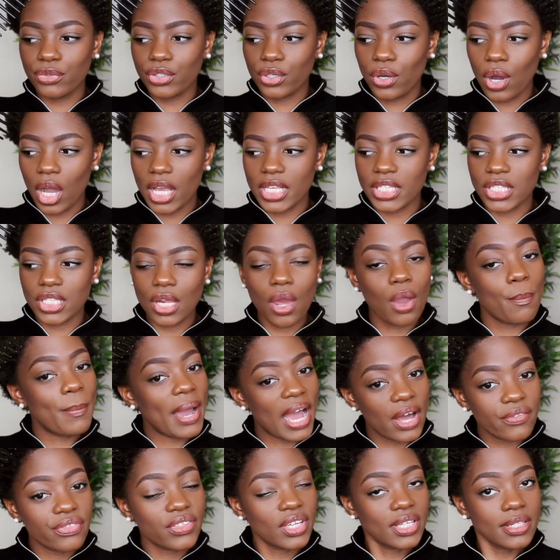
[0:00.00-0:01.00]
You guys know
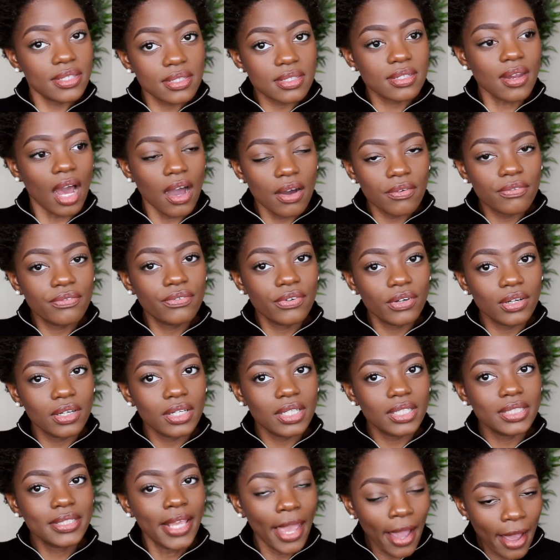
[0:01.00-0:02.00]
about this stuff,
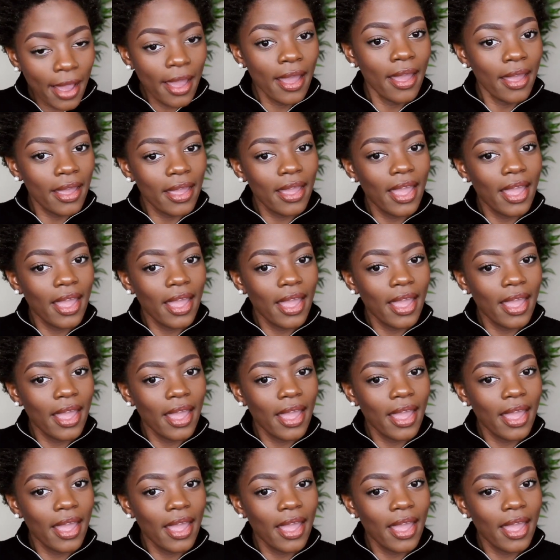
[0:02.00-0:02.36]
yeah?